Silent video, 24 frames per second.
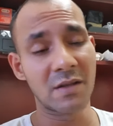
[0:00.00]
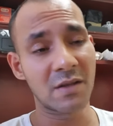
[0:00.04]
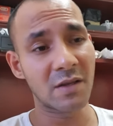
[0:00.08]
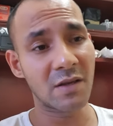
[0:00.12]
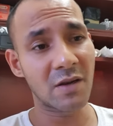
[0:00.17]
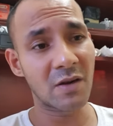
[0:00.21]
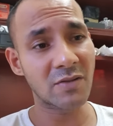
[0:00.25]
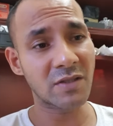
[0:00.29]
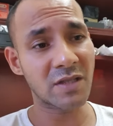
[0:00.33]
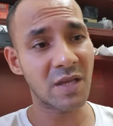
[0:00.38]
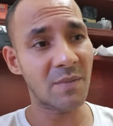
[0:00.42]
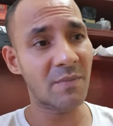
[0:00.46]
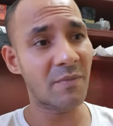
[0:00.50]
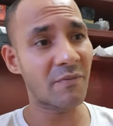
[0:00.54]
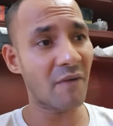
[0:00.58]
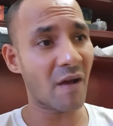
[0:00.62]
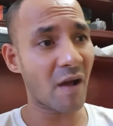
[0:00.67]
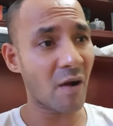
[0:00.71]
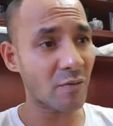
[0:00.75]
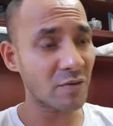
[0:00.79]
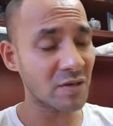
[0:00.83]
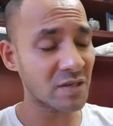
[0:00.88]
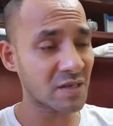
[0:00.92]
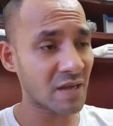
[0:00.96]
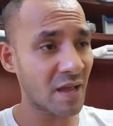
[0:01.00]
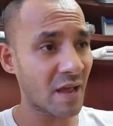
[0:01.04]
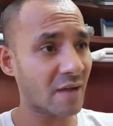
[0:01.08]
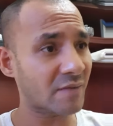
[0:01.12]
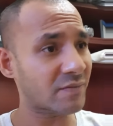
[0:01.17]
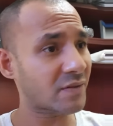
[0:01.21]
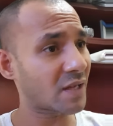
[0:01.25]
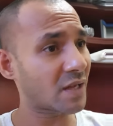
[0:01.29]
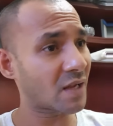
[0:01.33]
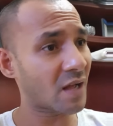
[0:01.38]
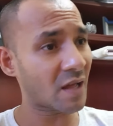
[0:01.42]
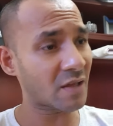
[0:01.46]
You know, some of our
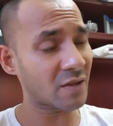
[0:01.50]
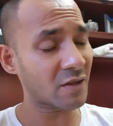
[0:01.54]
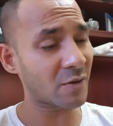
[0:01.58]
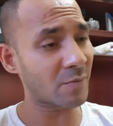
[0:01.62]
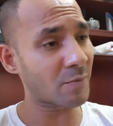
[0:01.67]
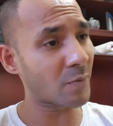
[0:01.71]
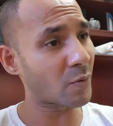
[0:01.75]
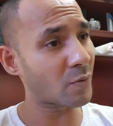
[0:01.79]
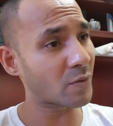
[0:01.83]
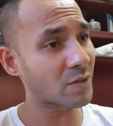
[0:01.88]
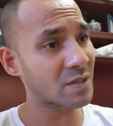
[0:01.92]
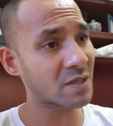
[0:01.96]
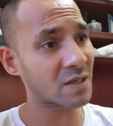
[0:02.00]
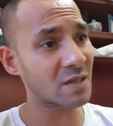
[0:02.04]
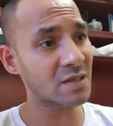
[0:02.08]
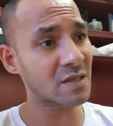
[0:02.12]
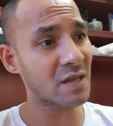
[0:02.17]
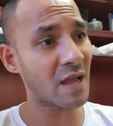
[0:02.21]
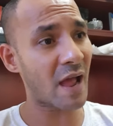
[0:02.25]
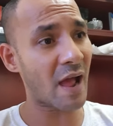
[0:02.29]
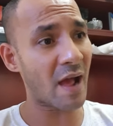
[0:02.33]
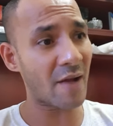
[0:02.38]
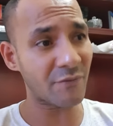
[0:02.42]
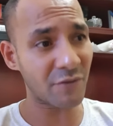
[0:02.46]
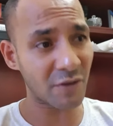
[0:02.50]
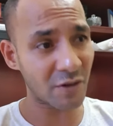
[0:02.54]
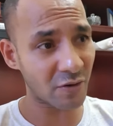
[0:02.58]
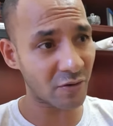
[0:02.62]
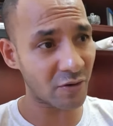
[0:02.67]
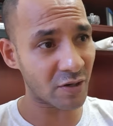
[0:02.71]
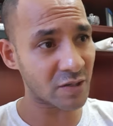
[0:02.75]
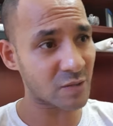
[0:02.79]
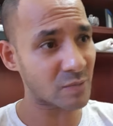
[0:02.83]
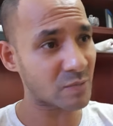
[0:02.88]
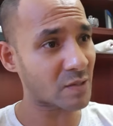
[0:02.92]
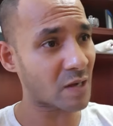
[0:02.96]
staff, they got their bonuses after the
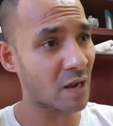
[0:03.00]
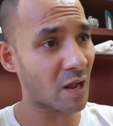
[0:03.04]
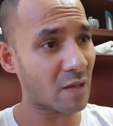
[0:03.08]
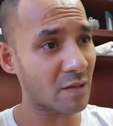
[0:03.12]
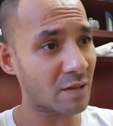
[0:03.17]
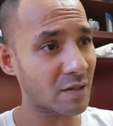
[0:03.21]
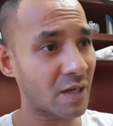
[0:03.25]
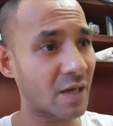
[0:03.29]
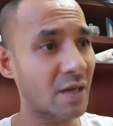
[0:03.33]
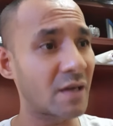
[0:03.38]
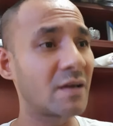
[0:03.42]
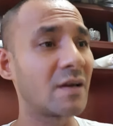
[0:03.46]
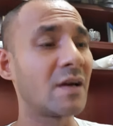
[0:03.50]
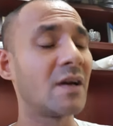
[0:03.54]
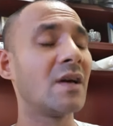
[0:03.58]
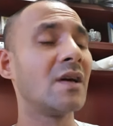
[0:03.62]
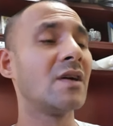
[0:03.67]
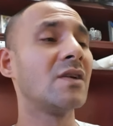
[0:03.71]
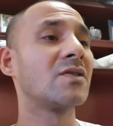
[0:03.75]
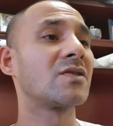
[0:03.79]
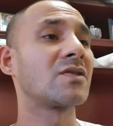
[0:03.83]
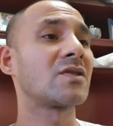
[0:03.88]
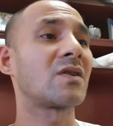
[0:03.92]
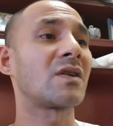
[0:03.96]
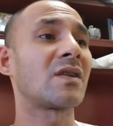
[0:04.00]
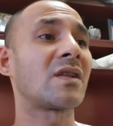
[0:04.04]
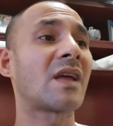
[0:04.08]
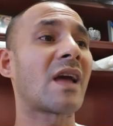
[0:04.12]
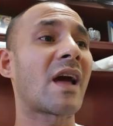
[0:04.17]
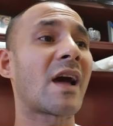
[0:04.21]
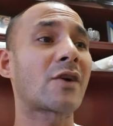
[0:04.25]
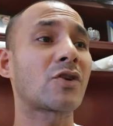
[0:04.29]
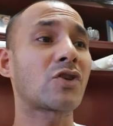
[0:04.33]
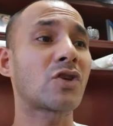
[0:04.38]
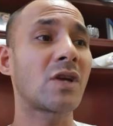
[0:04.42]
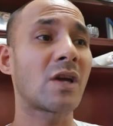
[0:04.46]
Christmas holiday so that they
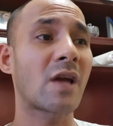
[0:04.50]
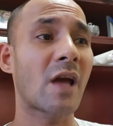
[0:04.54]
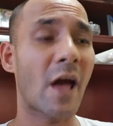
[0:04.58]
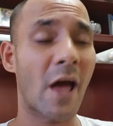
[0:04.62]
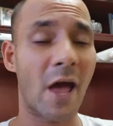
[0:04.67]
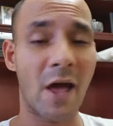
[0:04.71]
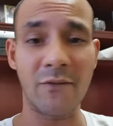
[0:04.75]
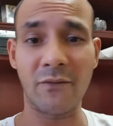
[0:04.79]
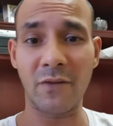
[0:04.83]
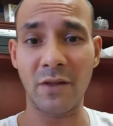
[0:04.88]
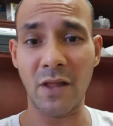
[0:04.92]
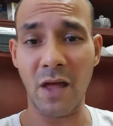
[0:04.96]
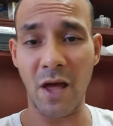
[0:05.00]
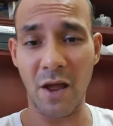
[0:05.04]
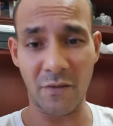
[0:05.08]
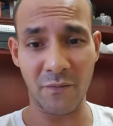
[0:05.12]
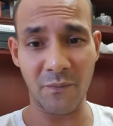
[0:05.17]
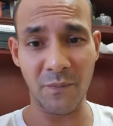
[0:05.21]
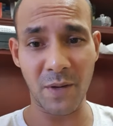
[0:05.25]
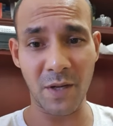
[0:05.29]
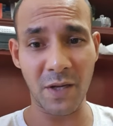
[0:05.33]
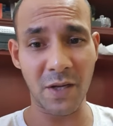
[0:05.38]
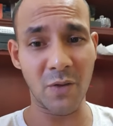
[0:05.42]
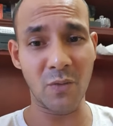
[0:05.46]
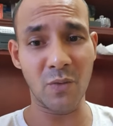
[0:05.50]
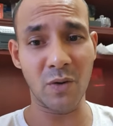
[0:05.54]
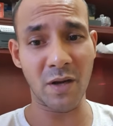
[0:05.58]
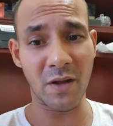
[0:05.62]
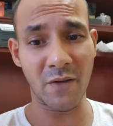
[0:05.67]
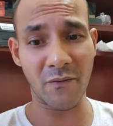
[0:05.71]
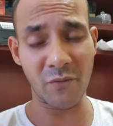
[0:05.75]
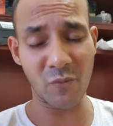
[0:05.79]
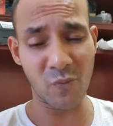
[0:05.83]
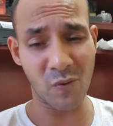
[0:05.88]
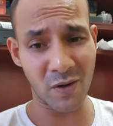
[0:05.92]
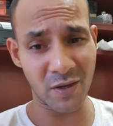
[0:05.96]
actually have a lot of money when
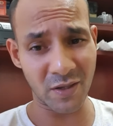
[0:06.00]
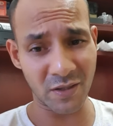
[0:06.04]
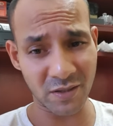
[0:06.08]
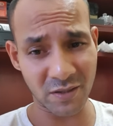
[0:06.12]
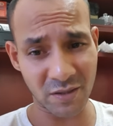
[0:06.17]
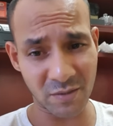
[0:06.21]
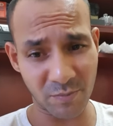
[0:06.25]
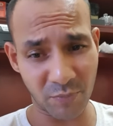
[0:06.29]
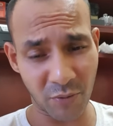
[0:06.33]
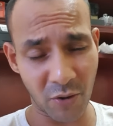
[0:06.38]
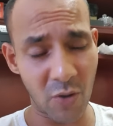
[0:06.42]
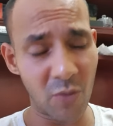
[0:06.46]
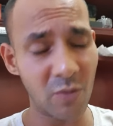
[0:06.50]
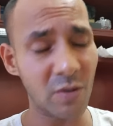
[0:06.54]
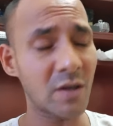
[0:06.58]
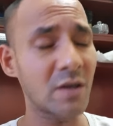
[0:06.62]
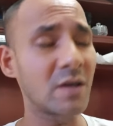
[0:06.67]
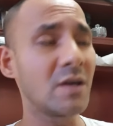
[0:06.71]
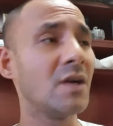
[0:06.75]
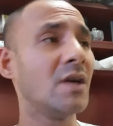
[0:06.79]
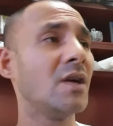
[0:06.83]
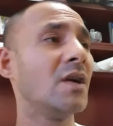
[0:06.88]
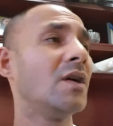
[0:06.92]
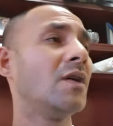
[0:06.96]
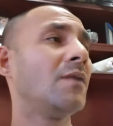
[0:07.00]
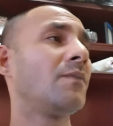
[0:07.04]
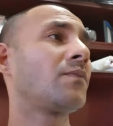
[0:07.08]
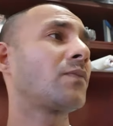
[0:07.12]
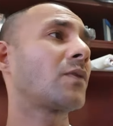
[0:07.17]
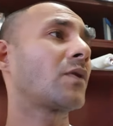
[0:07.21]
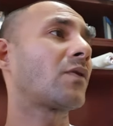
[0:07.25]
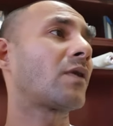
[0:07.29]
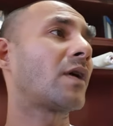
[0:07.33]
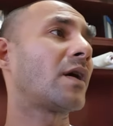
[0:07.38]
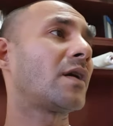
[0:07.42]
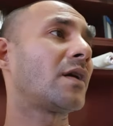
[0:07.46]
everyone else is broke,
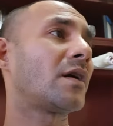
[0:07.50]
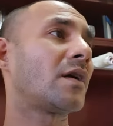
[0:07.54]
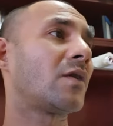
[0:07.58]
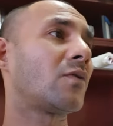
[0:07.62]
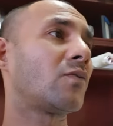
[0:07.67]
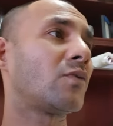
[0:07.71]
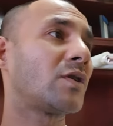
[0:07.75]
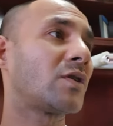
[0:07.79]
right?